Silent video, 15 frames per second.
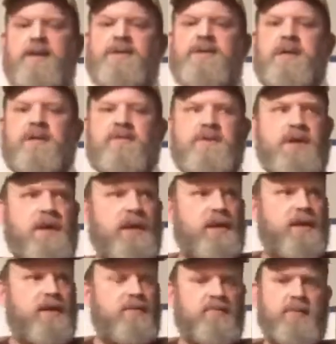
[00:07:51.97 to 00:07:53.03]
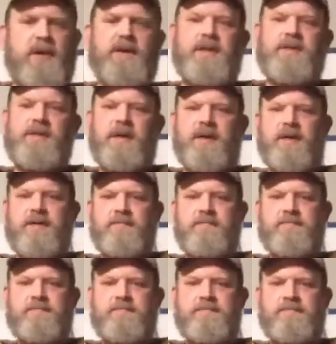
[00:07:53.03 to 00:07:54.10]
self-check, buddy check.
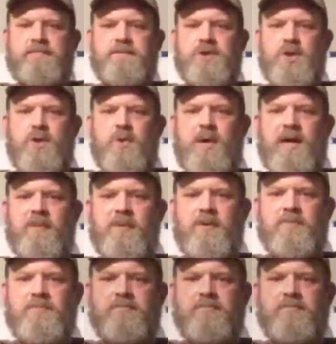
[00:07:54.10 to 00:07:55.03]
No ammo.